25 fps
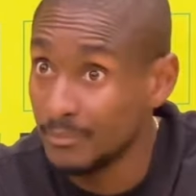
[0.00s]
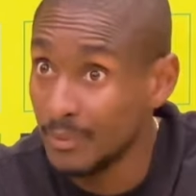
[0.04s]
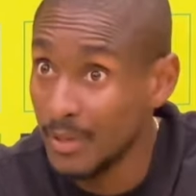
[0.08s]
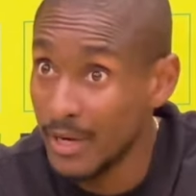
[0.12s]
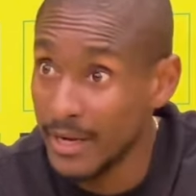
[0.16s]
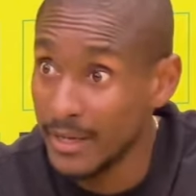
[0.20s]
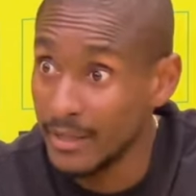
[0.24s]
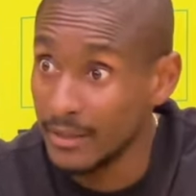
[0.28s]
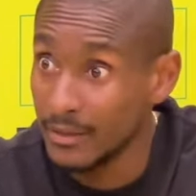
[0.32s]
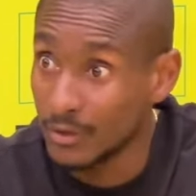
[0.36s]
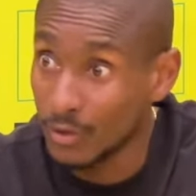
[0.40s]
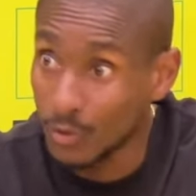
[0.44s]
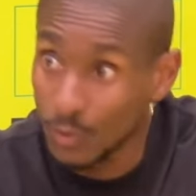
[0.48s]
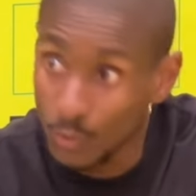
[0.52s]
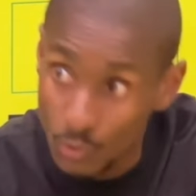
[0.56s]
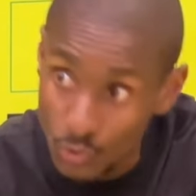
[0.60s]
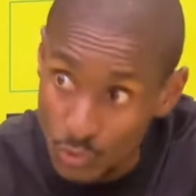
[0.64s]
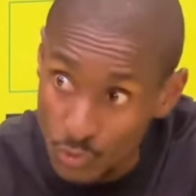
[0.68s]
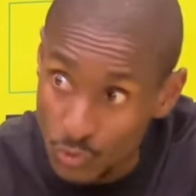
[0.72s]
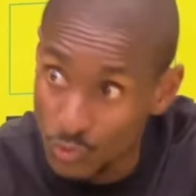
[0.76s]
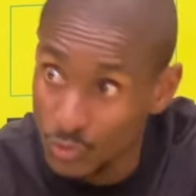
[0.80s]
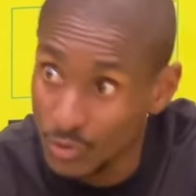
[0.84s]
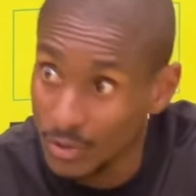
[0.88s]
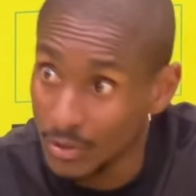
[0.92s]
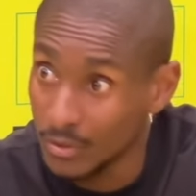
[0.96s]
playing close
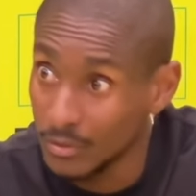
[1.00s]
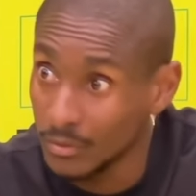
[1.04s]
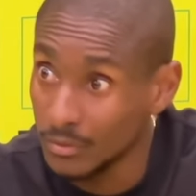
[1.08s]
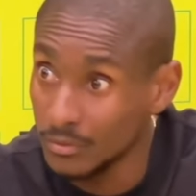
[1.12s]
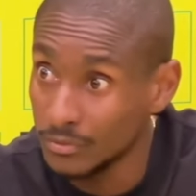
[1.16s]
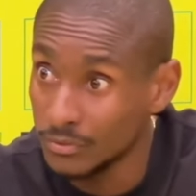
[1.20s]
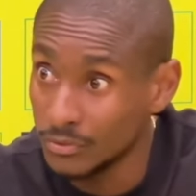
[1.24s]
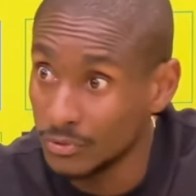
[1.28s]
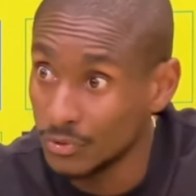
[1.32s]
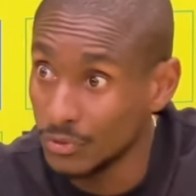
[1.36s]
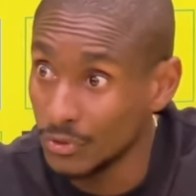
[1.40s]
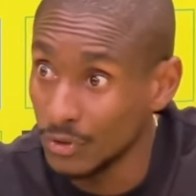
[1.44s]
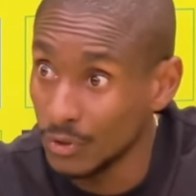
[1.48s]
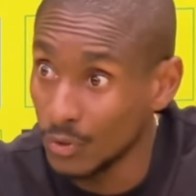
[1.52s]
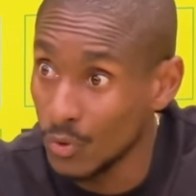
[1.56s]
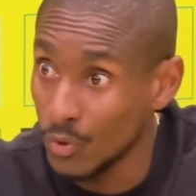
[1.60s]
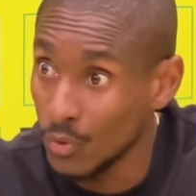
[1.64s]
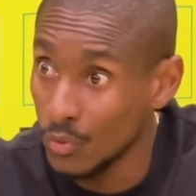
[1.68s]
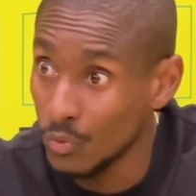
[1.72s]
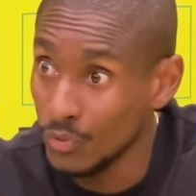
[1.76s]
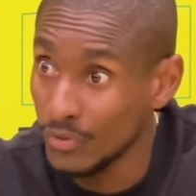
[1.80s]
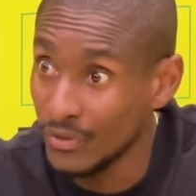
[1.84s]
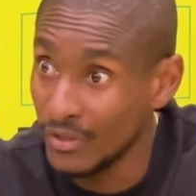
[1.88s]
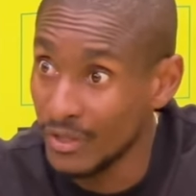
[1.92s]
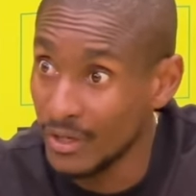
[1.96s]
to the to the
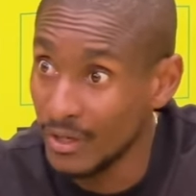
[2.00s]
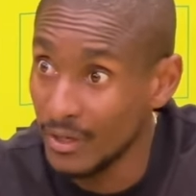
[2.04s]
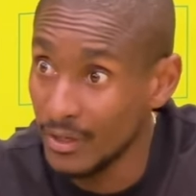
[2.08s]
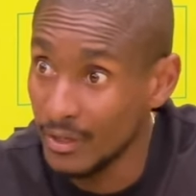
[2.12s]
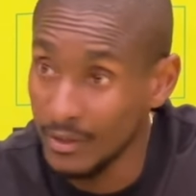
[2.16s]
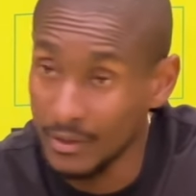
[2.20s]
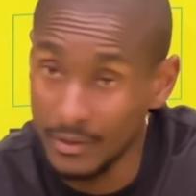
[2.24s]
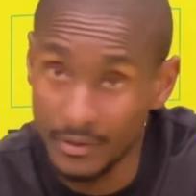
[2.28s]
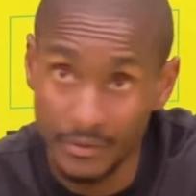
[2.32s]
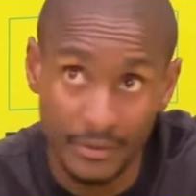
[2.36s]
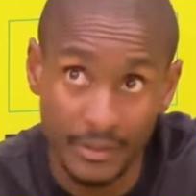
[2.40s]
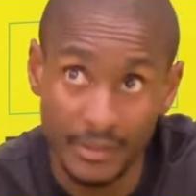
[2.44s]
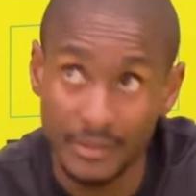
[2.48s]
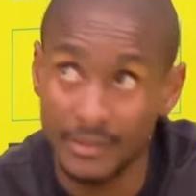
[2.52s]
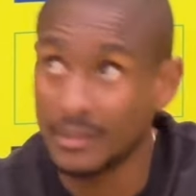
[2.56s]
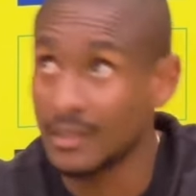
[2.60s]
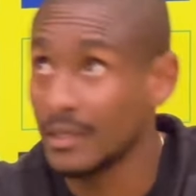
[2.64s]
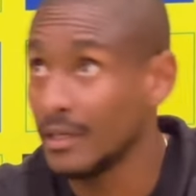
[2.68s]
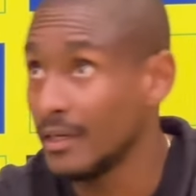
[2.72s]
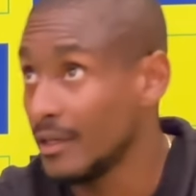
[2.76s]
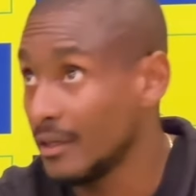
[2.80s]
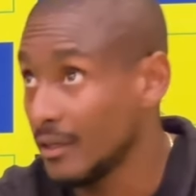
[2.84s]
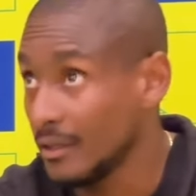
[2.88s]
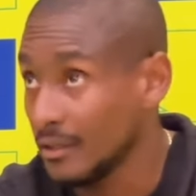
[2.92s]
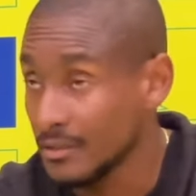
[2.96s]
goal there and then
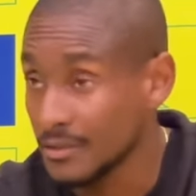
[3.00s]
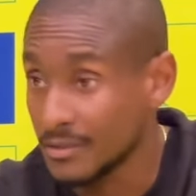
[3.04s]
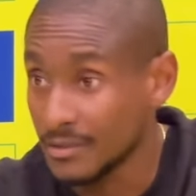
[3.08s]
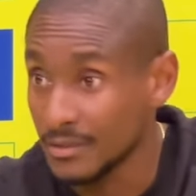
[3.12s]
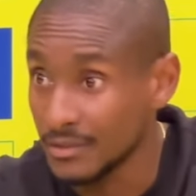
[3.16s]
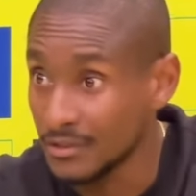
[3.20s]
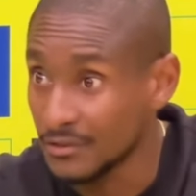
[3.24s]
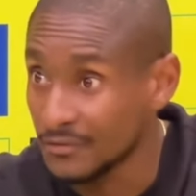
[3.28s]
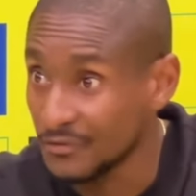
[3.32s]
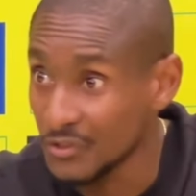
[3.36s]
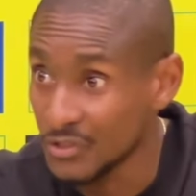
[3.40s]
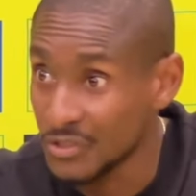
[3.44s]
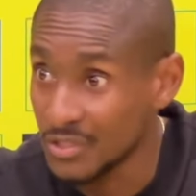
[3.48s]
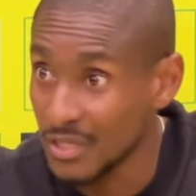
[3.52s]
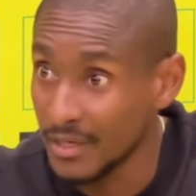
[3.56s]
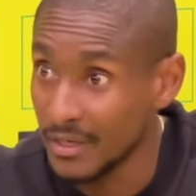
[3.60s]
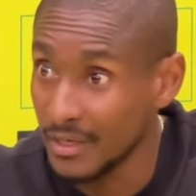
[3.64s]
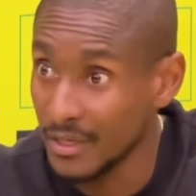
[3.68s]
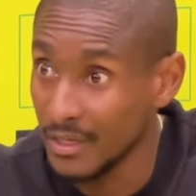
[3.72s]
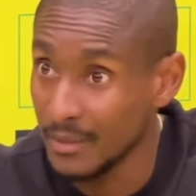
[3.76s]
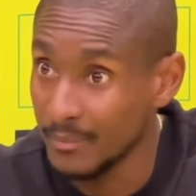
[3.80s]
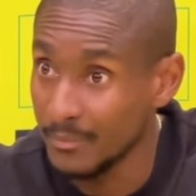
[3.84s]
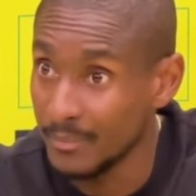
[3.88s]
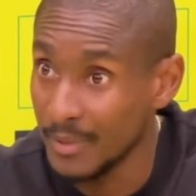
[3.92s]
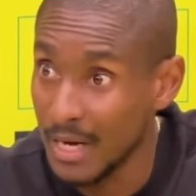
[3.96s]
clearances for
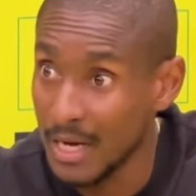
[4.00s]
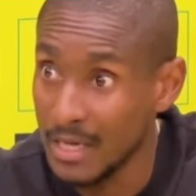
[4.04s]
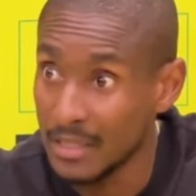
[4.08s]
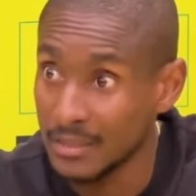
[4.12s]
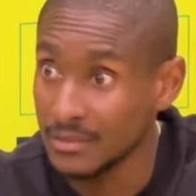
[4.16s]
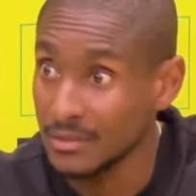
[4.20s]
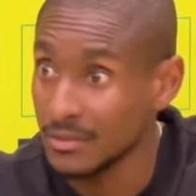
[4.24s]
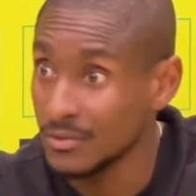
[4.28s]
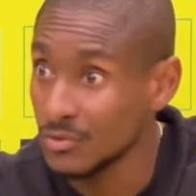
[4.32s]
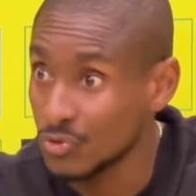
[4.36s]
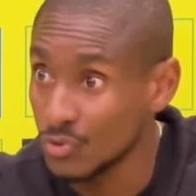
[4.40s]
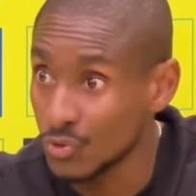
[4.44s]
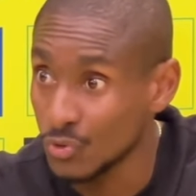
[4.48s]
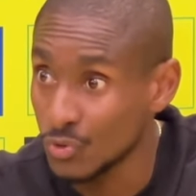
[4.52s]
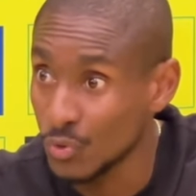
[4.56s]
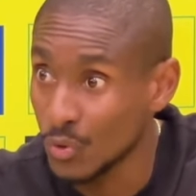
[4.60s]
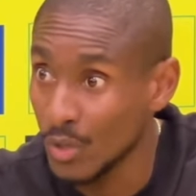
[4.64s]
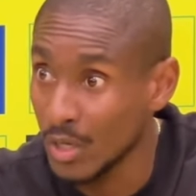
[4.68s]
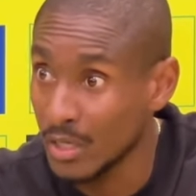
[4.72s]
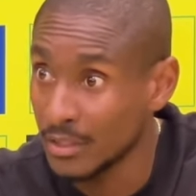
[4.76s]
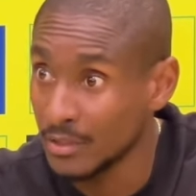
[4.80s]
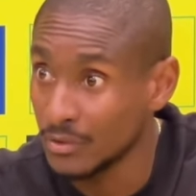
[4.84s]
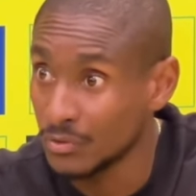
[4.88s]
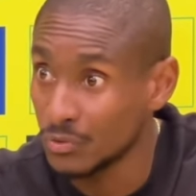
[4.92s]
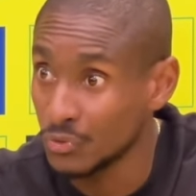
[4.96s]
Sanela Barnes and
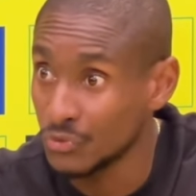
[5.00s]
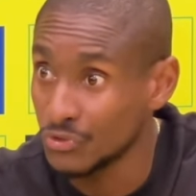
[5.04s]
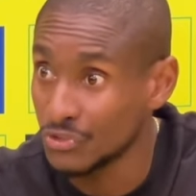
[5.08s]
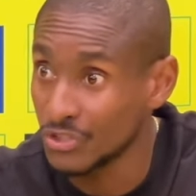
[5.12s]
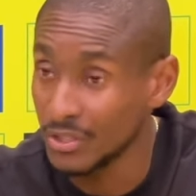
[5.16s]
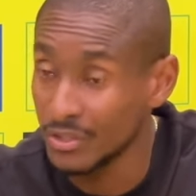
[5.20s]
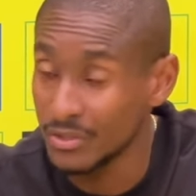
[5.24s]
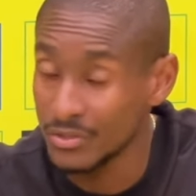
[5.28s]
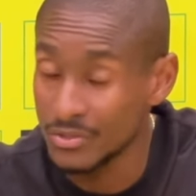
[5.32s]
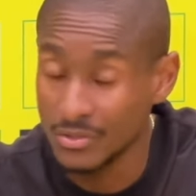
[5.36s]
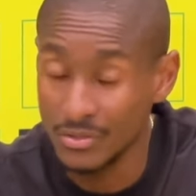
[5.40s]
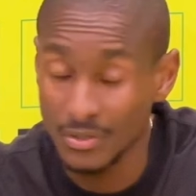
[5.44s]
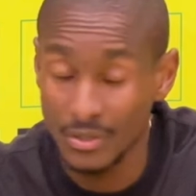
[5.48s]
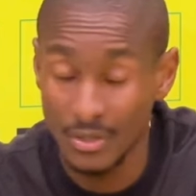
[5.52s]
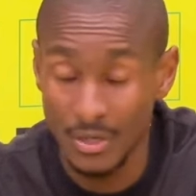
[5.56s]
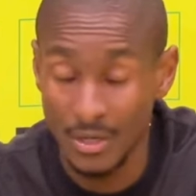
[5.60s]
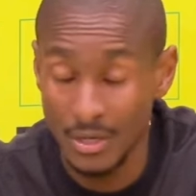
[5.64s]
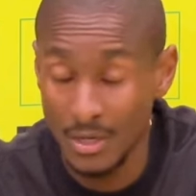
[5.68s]
Sundwana to chase,